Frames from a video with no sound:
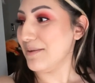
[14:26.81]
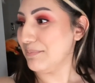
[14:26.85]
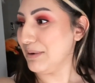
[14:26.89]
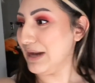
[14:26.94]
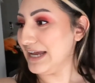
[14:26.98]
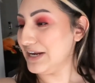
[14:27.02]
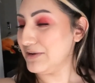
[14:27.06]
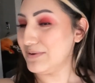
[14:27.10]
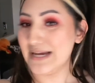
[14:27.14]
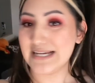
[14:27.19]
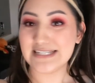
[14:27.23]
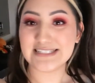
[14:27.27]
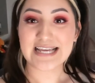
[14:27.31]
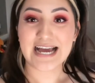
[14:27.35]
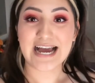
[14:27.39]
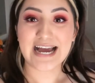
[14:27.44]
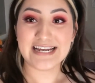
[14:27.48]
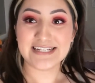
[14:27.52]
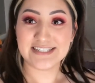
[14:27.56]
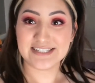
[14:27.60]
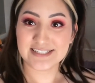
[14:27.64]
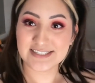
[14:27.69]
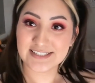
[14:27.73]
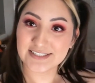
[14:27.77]
But anyways,
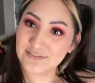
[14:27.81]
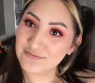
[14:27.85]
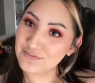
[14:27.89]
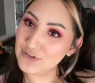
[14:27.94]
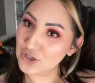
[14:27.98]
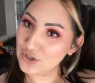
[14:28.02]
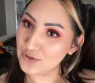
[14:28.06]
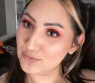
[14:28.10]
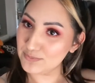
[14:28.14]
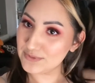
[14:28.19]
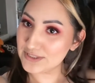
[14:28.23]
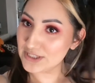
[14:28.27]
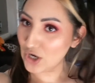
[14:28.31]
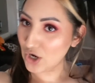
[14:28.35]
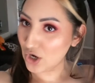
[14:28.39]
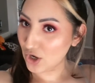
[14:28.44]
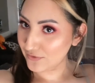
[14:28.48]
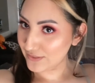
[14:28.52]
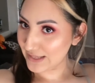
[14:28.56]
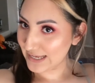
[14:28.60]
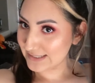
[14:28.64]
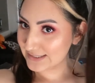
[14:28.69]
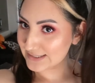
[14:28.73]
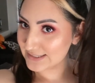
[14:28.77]
I just filmed
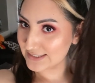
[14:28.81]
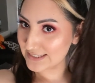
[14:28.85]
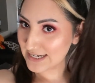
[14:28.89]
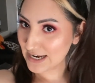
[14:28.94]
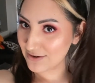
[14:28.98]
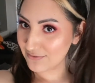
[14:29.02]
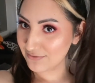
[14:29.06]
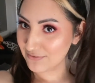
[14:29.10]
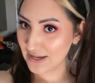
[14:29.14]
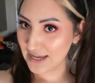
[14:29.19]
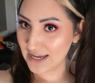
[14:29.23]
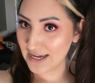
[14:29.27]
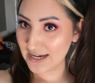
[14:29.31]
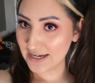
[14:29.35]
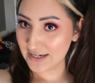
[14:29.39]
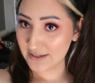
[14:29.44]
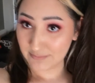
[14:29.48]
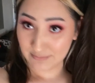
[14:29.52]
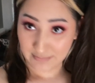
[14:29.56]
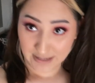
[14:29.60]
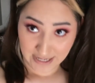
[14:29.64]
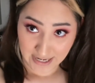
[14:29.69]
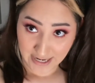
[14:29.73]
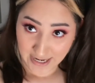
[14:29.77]
all that stuff,
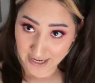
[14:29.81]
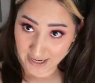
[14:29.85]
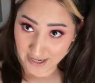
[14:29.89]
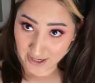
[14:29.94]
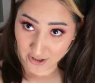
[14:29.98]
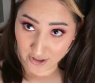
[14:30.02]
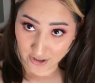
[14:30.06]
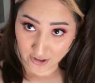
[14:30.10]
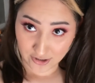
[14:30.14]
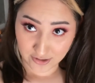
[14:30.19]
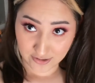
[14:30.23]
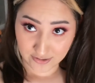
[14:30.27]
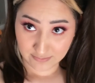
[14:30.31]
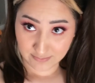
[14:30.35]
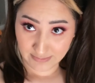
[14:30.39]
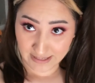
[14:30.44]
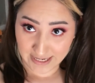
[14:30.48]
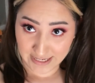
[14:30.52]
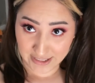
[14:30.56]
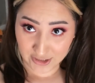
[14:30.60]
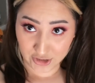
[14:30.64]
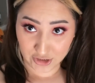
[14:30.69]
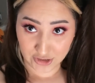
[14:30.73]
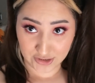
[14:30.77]
and my hair,
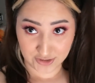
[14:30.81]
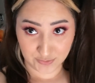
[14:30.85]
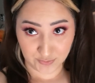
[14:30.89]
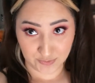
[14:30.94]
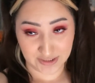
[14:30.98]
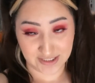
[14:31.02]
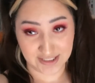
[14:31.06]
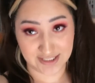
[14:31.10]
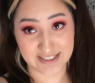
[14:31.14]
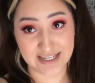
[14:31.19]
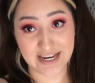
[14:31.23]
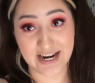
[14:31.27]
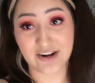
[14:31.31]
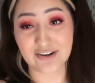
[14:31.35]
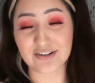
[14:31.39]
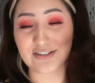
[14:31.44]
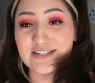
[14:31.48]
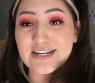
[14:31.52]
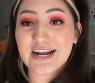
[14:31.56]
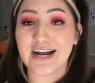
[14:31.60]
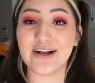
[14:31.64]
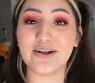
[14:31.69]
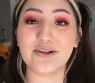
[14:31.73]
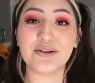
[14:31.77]
my head hurts with this
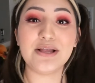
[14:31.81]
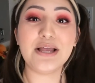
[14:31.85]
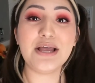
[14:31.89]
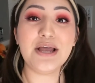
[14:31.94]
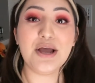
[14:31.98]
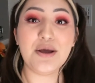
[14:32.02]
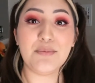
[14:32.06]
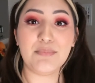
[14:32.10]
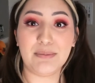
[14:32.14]
hairstyle.